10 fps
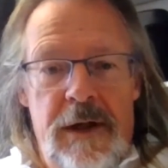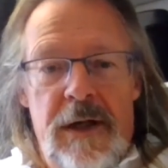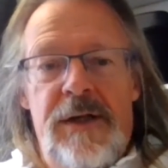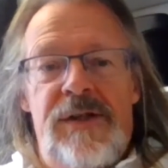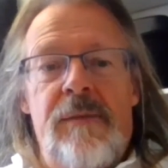
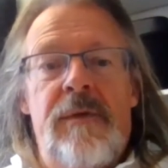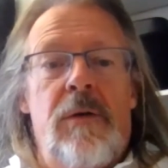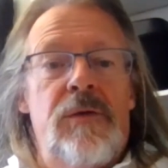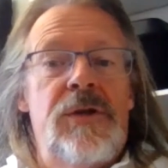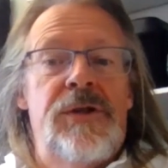And in some
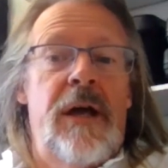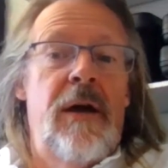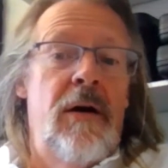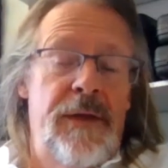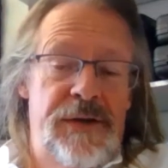cultures, they
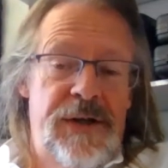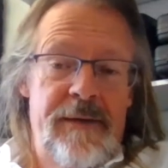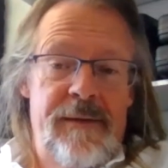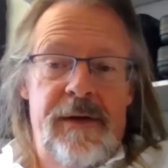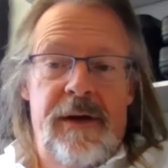are the
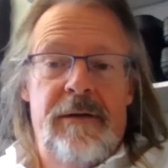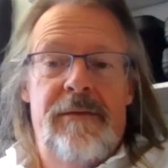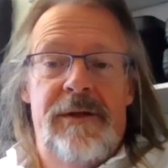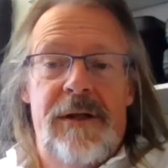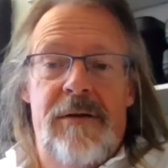same thing.
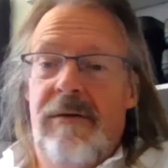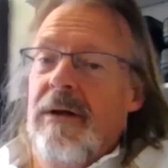So